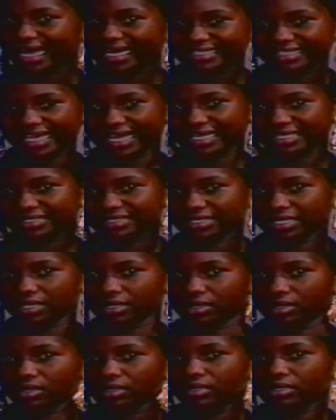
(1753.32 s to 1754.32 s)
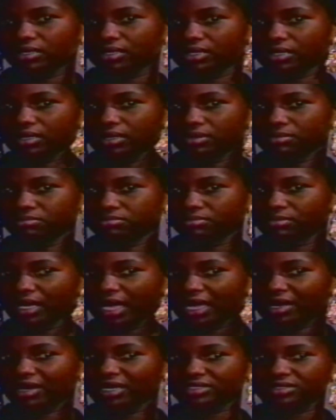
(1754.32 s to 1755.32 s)
get
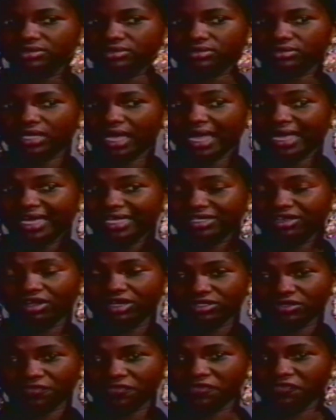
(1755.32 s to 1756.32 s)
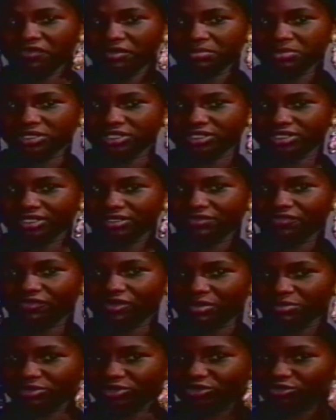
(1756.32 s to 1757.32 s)
a lot of information
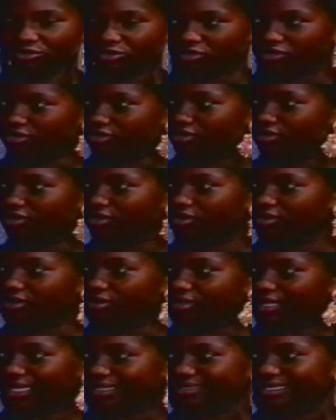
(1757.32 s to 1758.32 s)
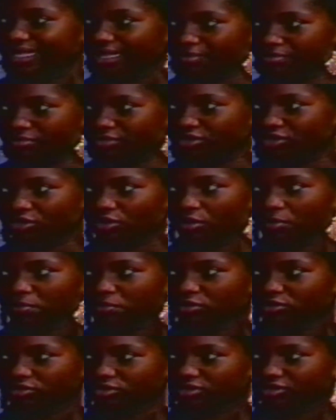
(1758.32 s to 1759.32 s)
from school that helped me to
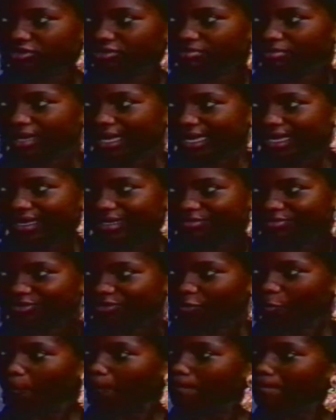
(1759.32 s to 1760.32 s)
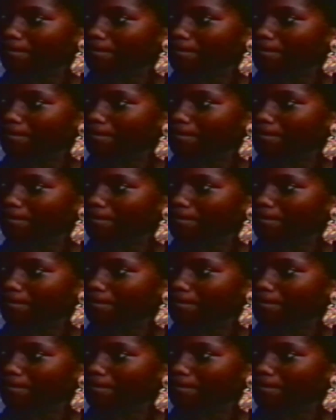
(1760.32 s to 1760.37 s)
compose my Calypso.